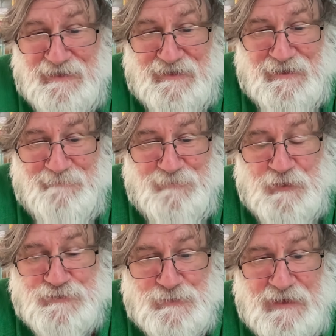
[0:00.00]

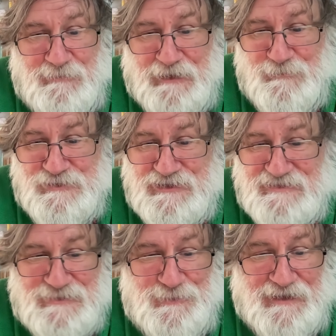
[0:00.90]
You're talking about Rishi
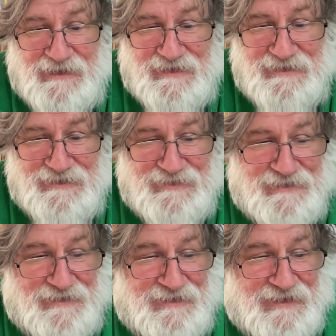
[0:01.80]
Sunak here,
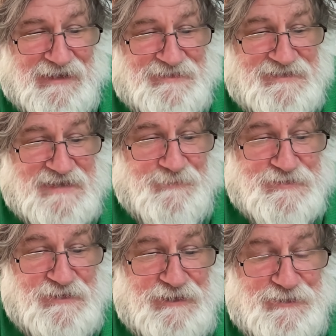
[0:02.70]
and he's
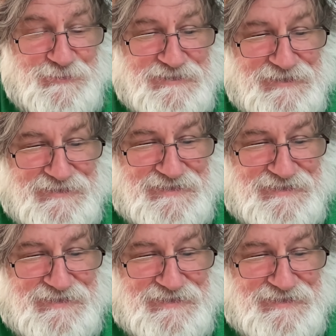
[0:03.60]
absolutely useless.